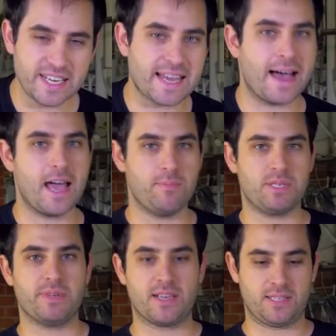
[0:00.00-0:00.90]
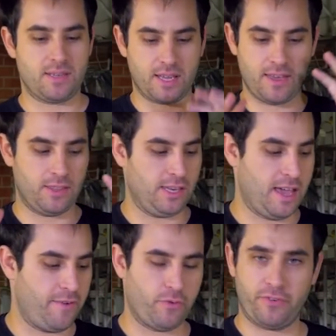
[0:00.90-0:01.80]
times because, again, the
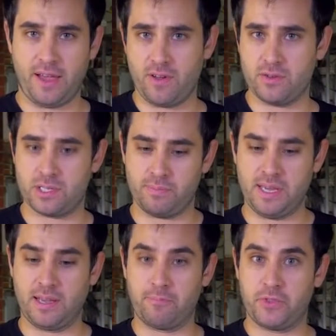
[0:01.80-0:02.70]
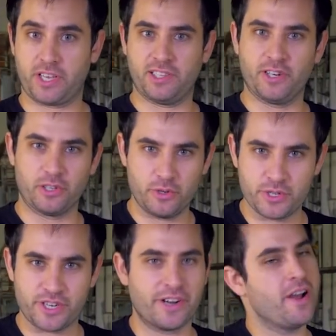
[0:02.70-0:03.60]
945, I was being the clear
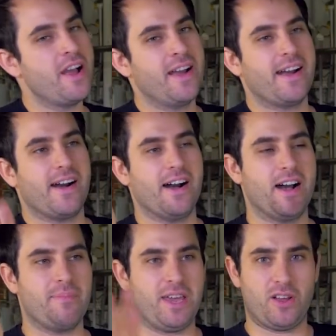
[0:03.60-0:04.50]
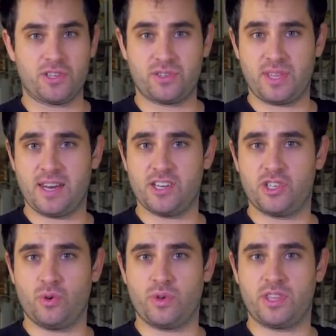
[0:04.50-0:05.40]
loser, and also that
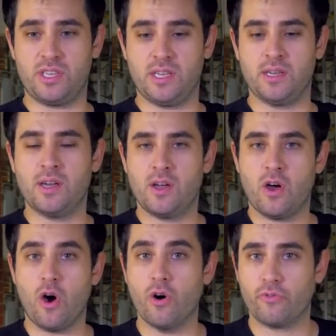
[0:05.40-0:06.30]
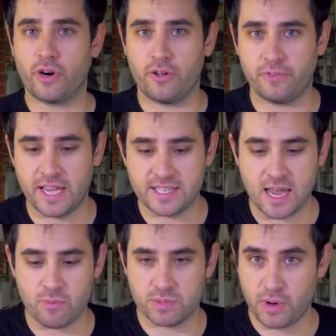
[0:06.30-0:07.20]
issue with the overall flight
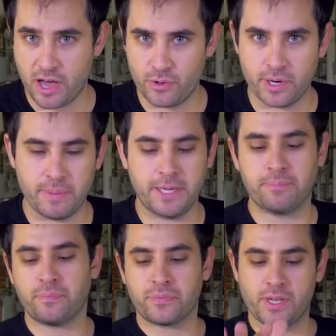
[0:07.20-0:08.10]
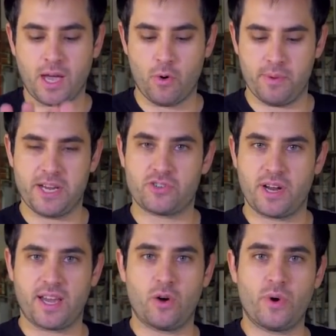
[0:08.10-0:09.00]
time was bothering me. I want to make sure
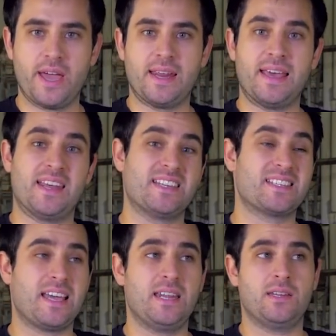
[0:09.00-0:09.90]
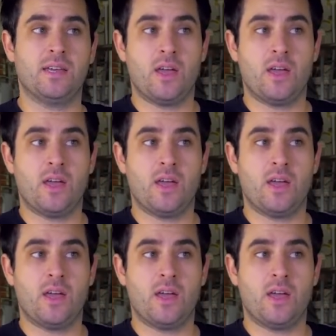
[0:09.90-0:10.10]
I got it right. And I decided